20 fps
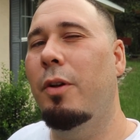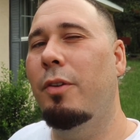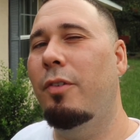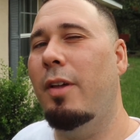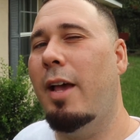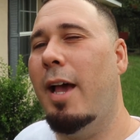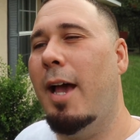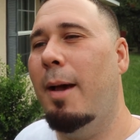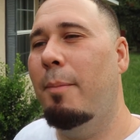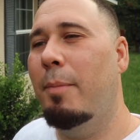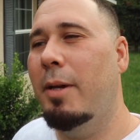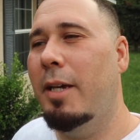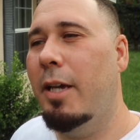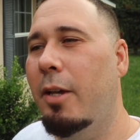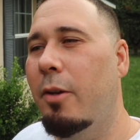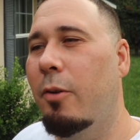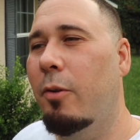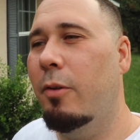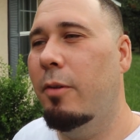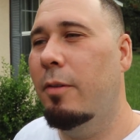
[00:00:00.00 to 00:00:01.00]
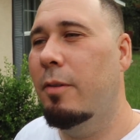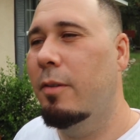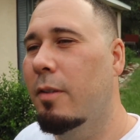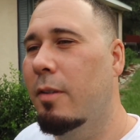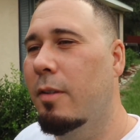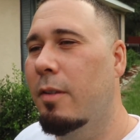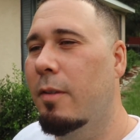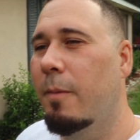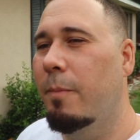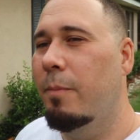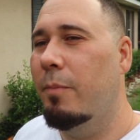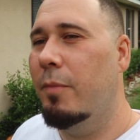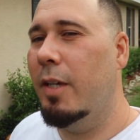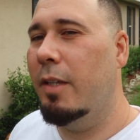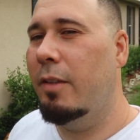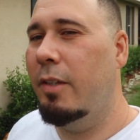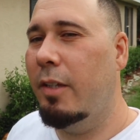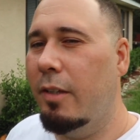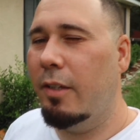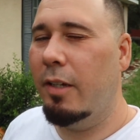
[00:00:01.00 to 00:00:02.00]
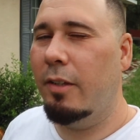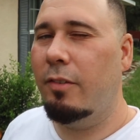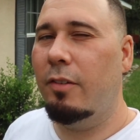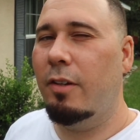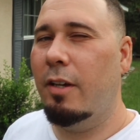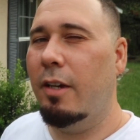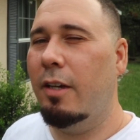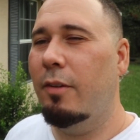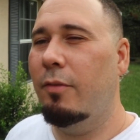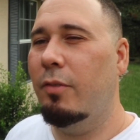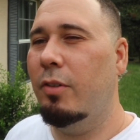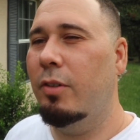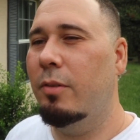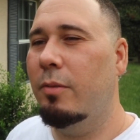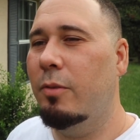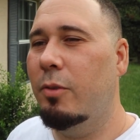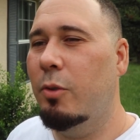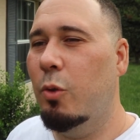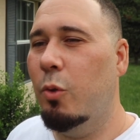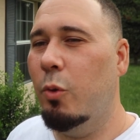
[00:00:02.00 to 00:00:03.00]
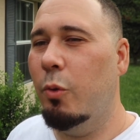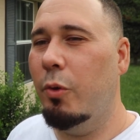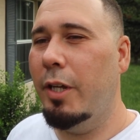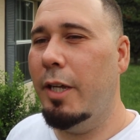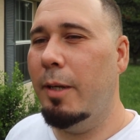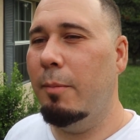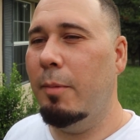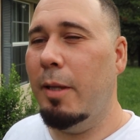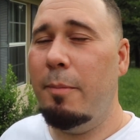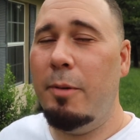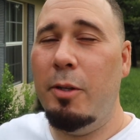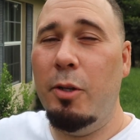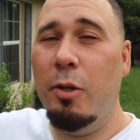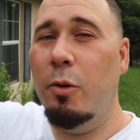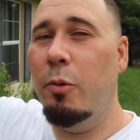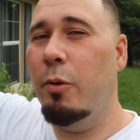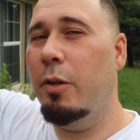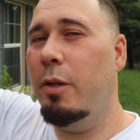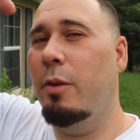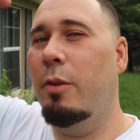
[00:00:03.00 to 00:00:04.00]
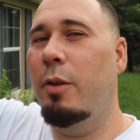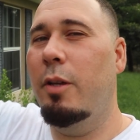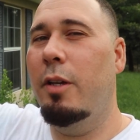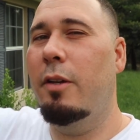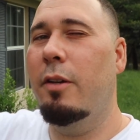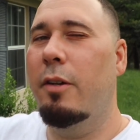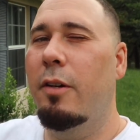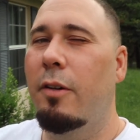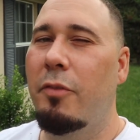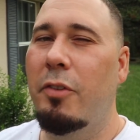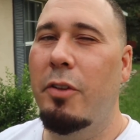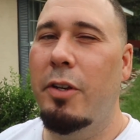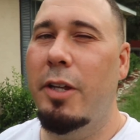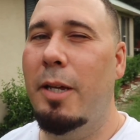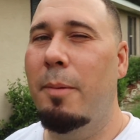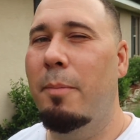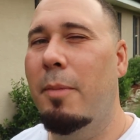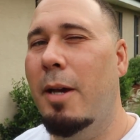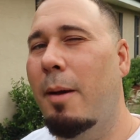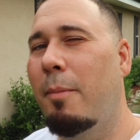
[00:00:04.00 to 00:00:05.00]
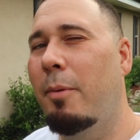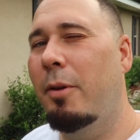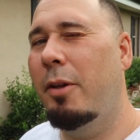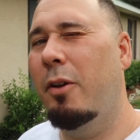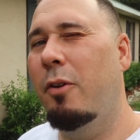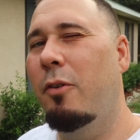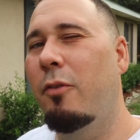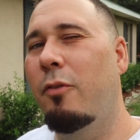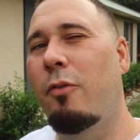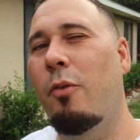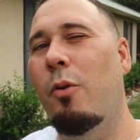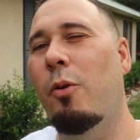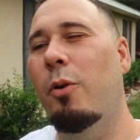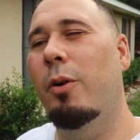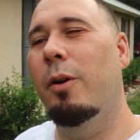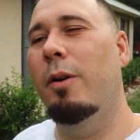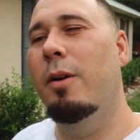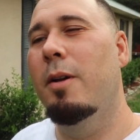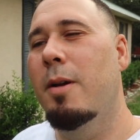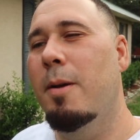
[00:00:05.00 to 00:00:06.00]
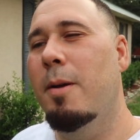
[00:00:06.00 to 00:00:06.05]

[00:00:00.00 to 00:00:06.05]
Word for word: was Abigail. I think that's kind of a cool name. Let me know what you think of the name Abigail for